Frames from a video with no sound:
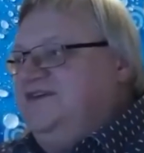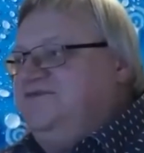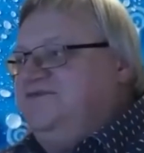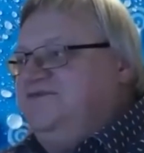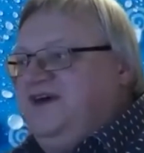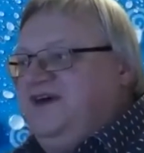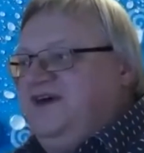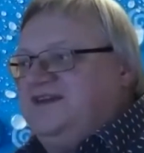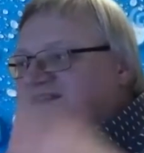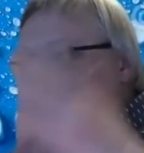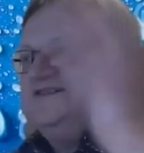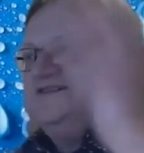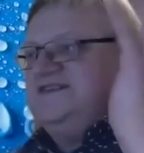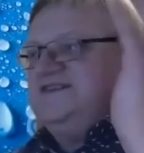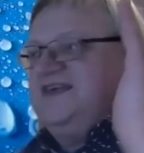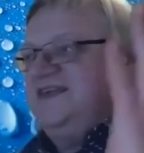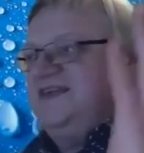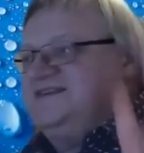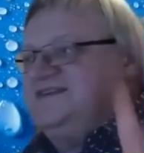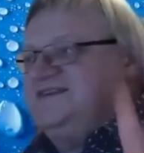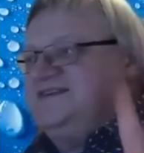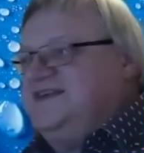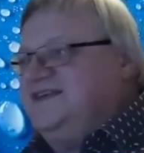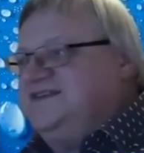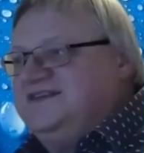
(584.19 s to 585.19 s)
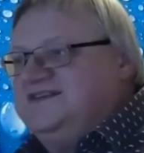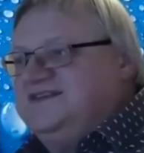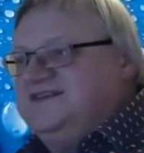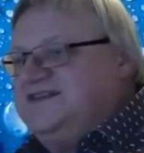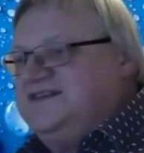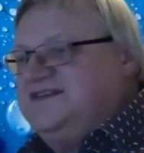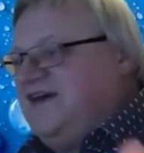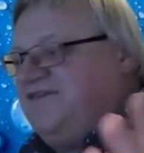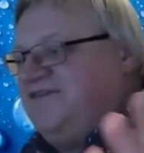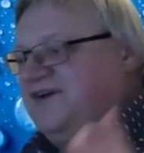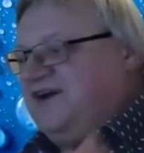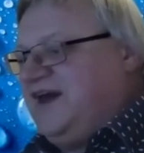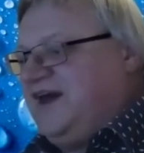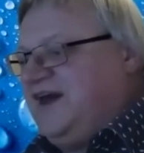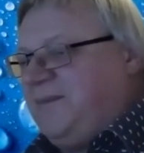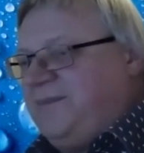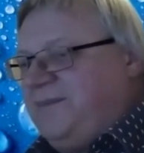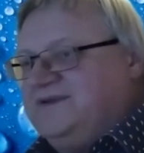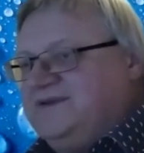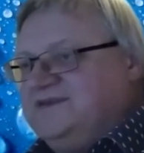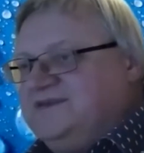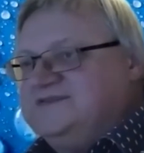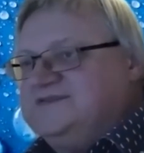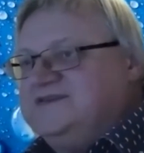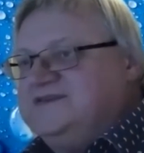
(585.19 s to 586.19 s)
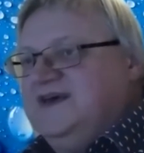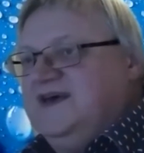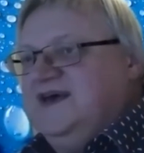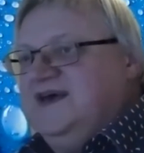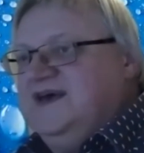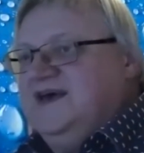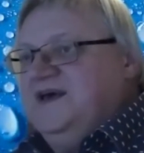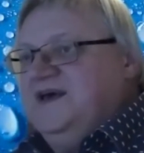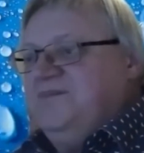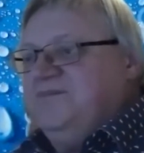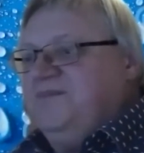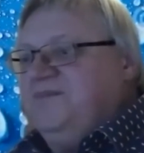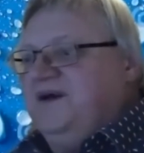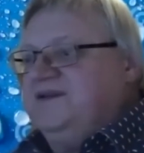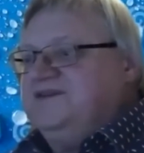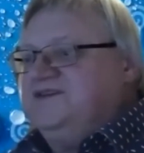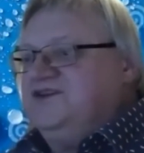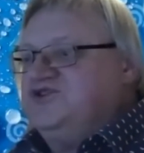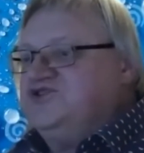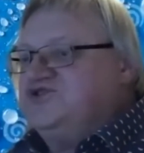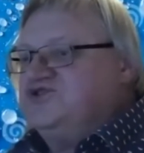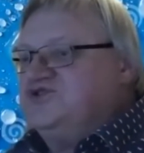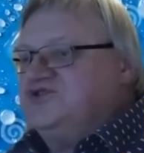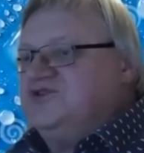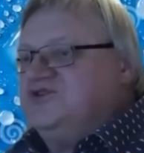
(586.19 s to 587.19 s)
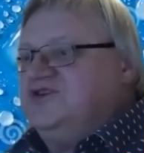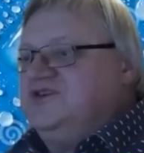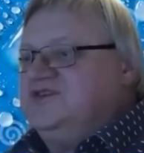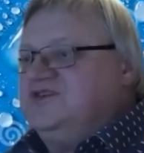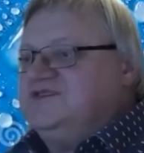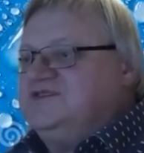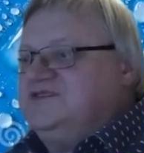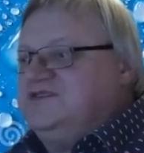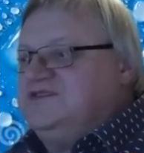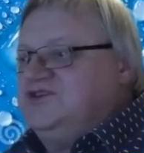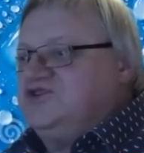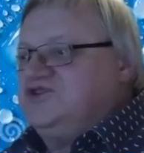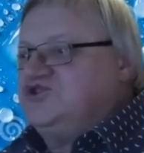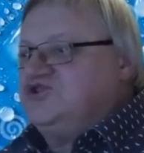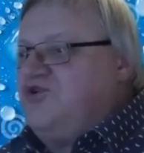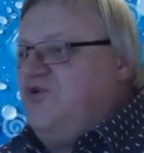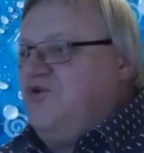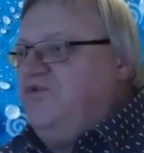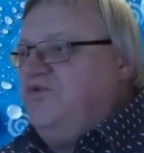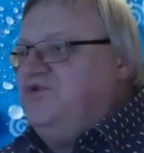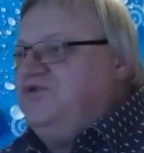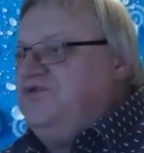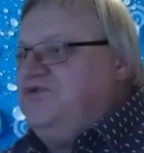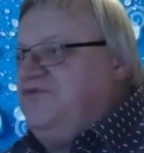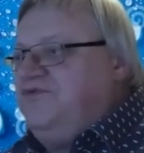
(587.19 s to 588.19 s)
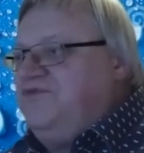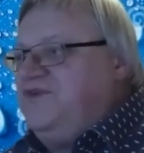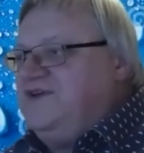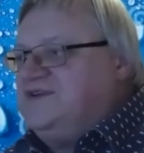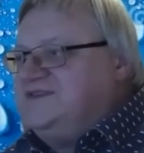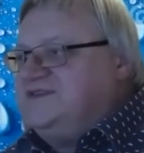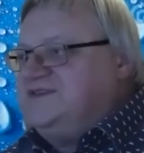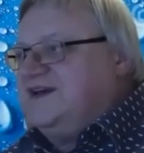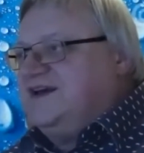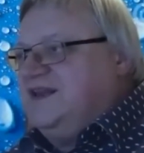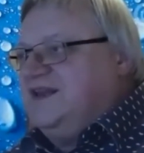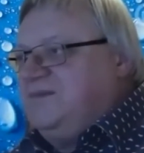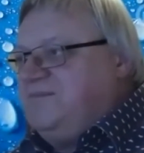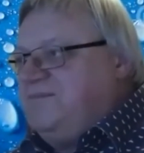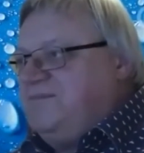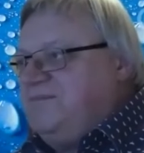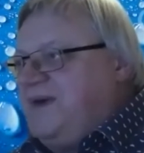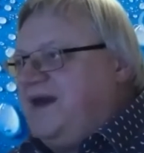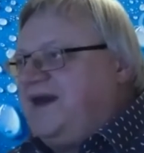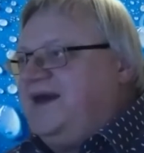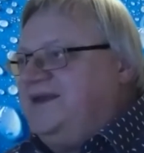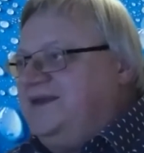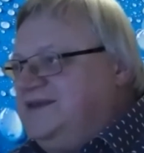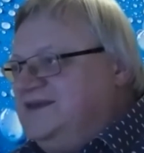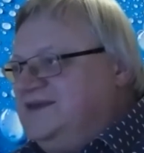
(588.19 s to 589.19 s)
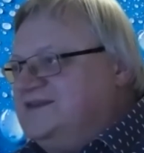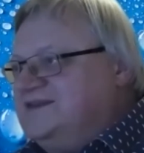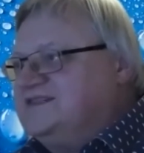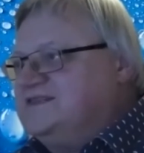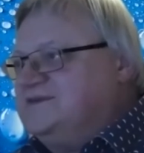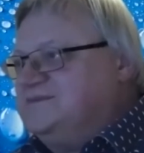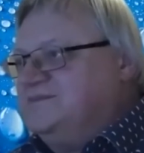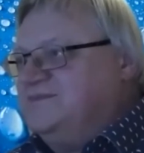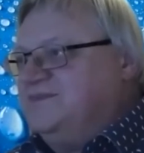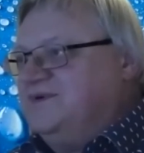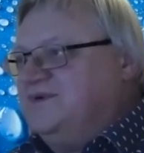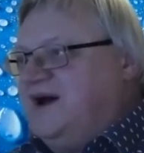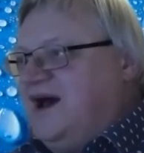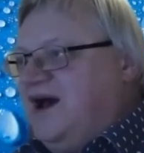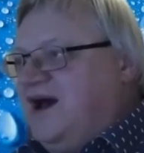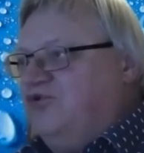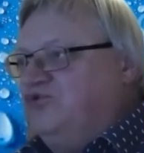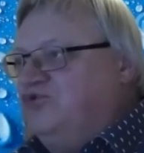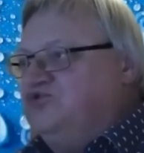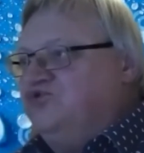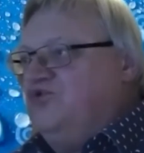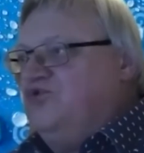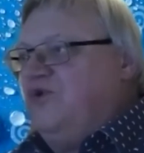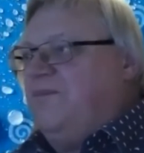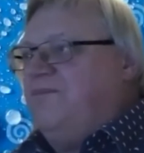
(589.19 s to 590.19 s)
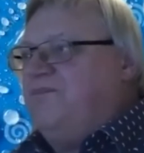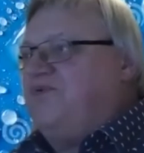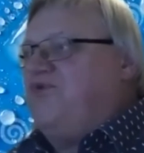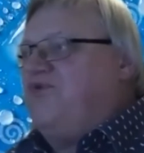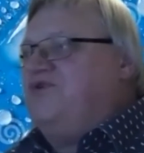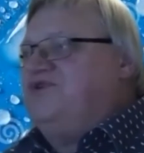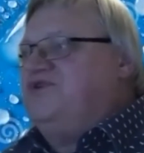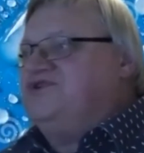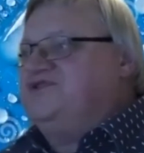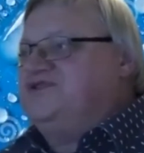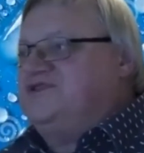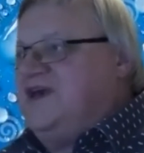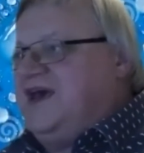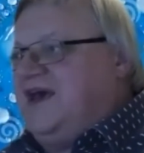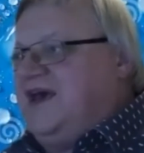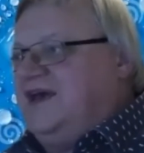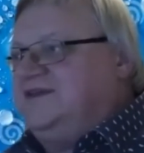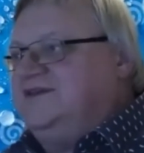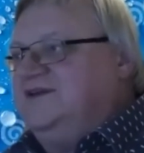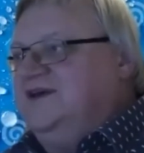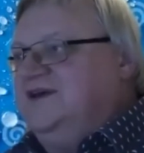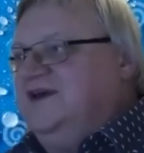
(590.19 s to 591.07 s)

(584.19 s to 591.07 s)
We understand that it never happens, but it's showing you physical mechanism how to approach that.